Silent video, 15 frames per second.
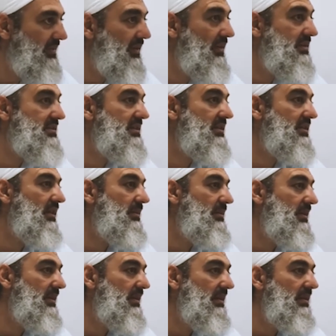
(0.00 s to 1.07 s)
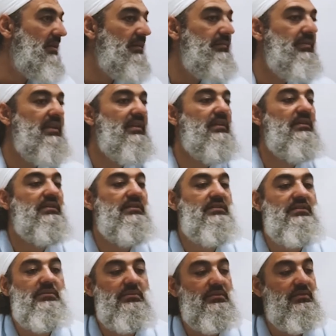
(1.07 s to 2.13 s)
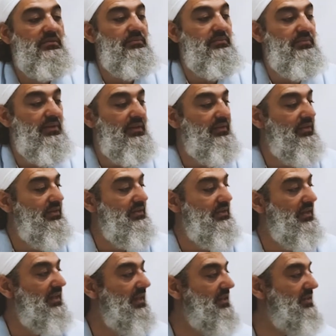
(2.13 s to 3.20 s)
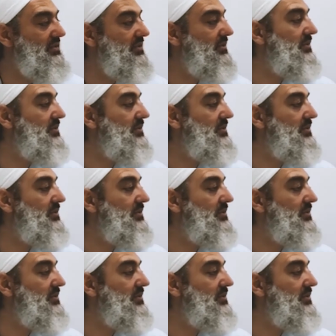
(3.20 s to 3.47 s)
You guys see a copy? Someone, you guys got an extra